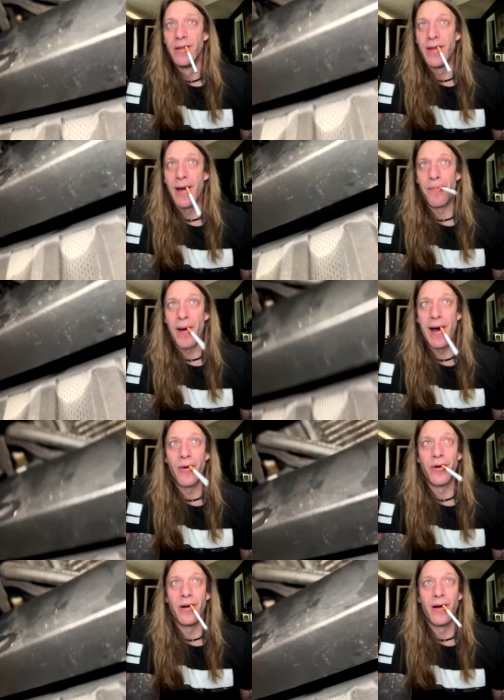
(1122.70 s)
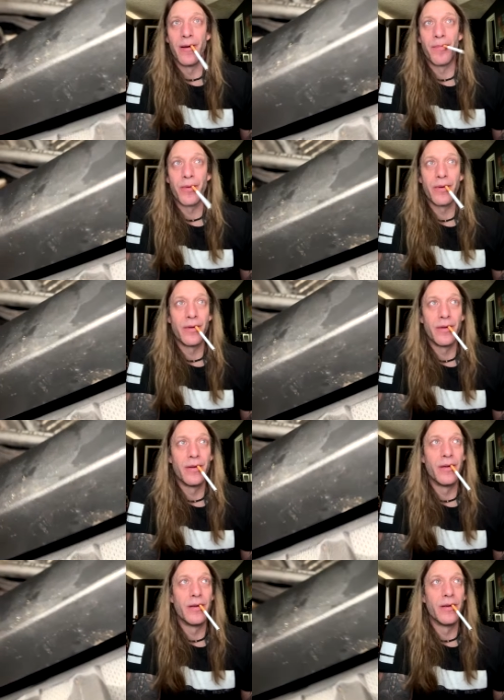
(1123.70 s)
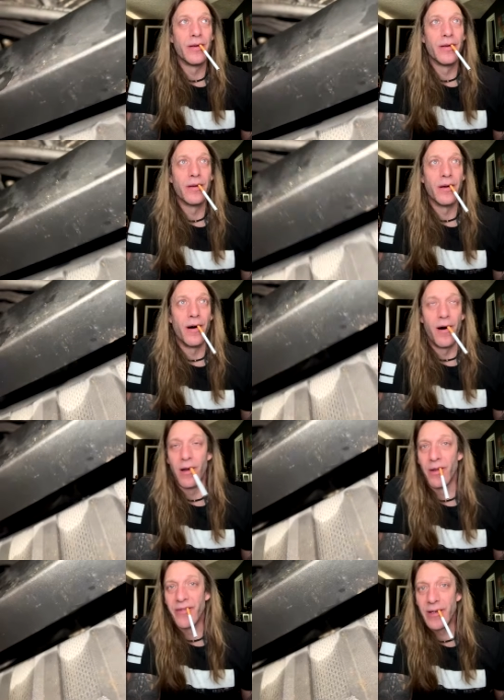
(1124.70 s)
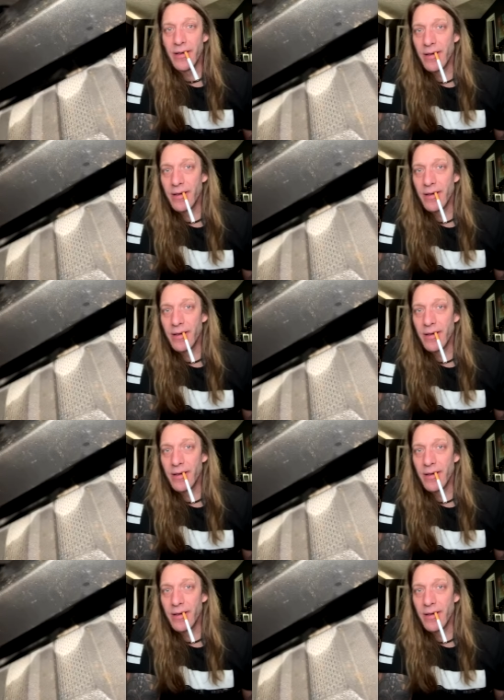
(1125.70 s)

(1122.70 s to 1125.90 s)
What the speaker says: that power up all of it,